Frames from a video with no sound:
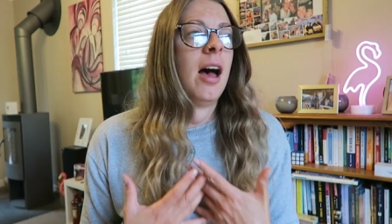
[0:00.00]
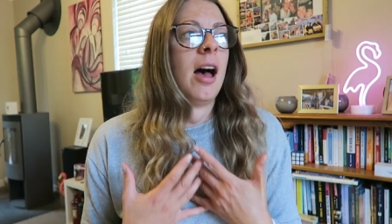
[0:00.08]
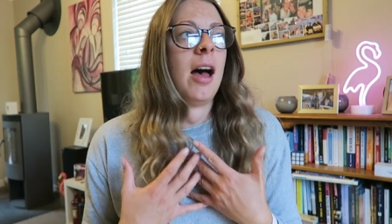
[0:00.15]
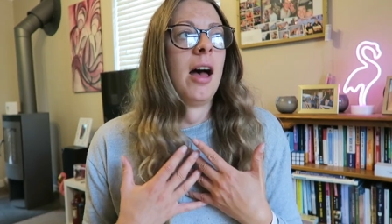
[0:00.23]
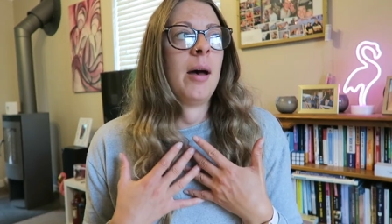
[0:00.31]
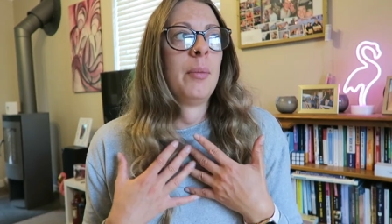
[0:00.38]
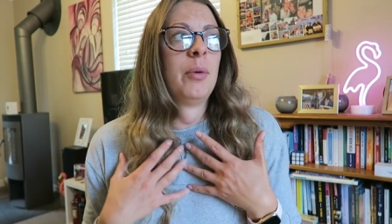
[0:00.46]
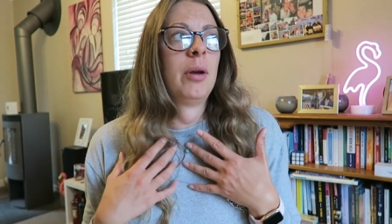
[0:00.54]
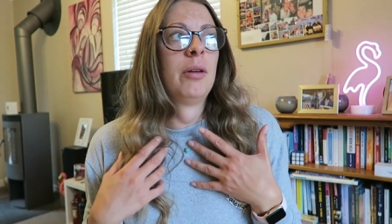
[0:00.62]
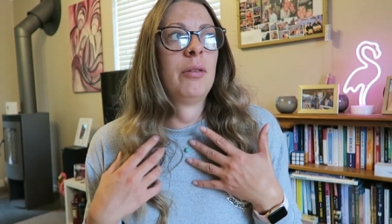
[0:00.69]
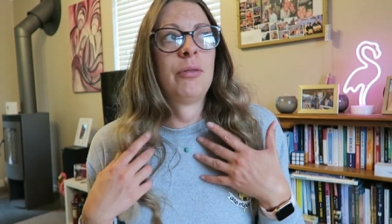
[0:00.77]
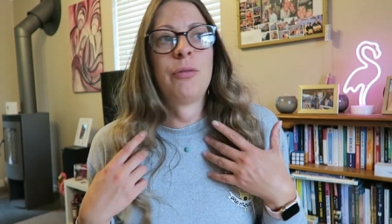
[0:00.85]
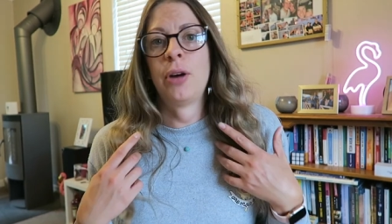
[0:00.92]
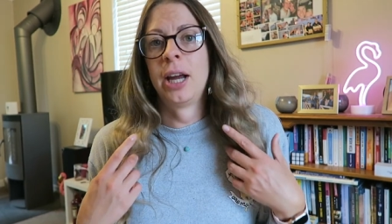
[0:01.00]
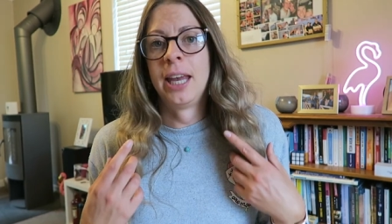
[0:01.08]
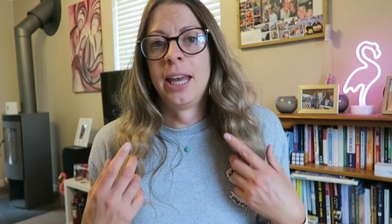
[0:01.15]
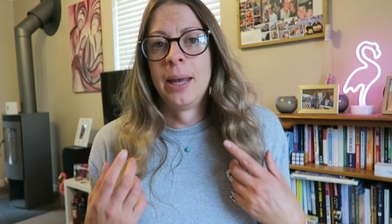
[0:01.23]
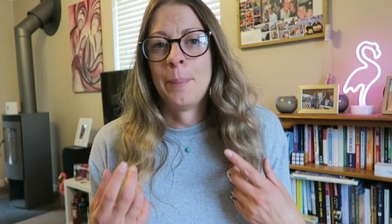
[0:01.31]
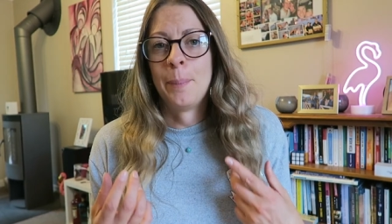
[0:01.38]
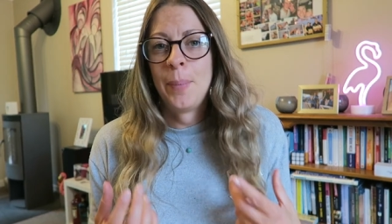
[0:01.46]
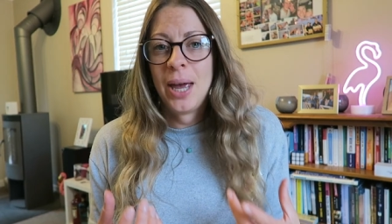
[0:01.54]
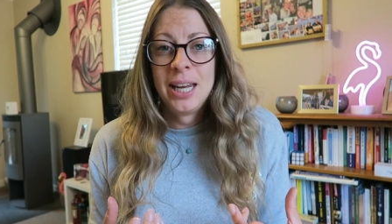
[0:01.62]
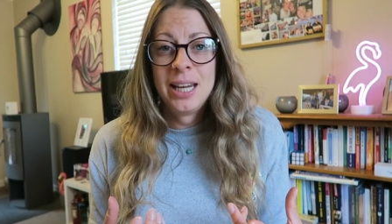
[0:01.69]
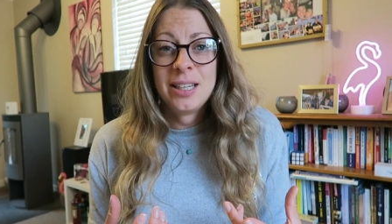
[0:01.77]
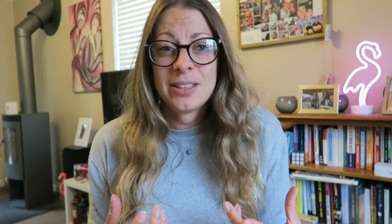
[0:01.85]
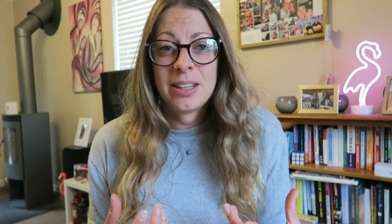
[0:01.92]
um, Frankie and
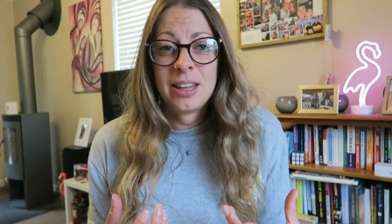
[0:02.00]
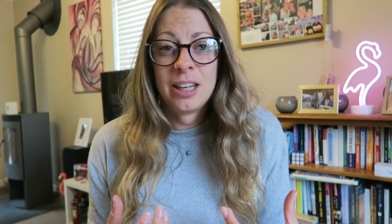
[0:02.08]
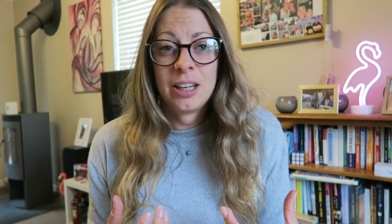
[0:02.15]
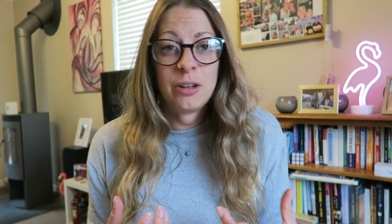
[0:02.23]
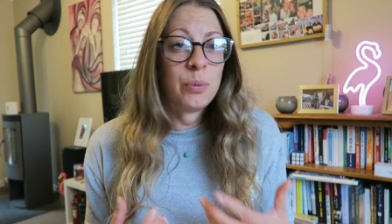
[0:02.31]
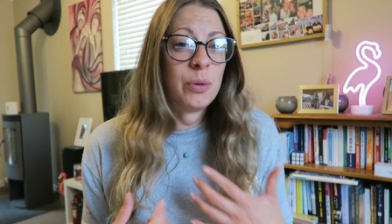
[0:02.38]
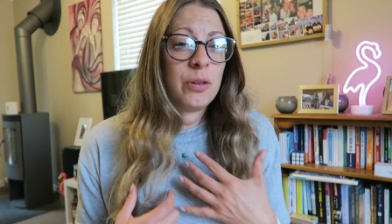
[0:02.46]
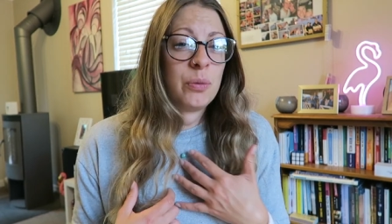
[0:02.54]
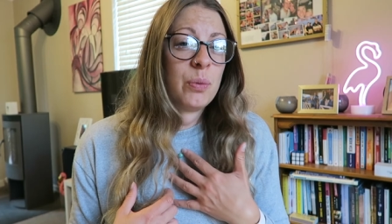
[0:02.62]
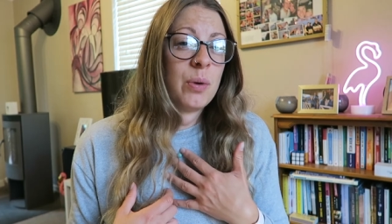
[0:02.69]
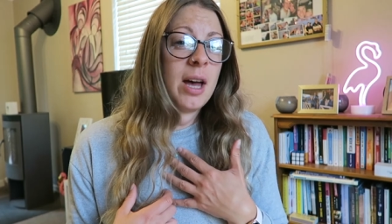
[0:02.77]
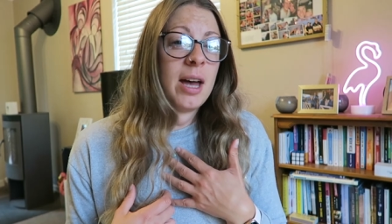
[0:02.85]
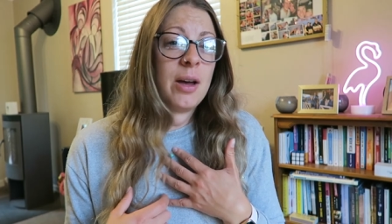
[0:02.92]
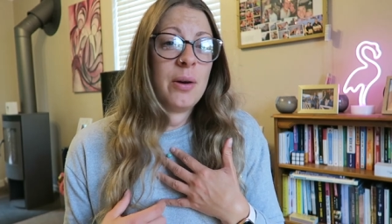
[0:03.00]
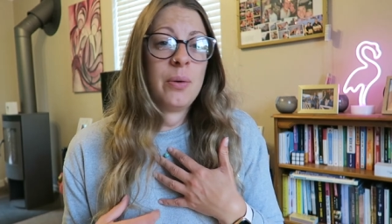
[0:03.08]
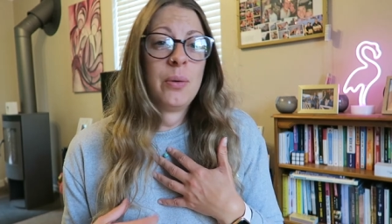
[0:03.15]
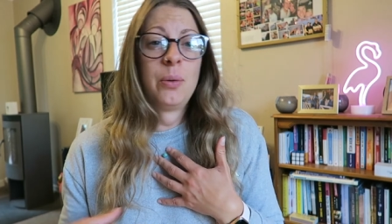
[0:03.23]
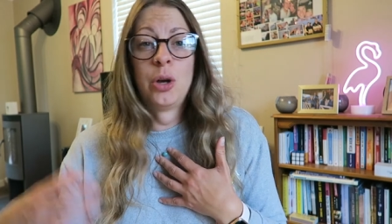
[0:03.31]
Benny's I think is one as well,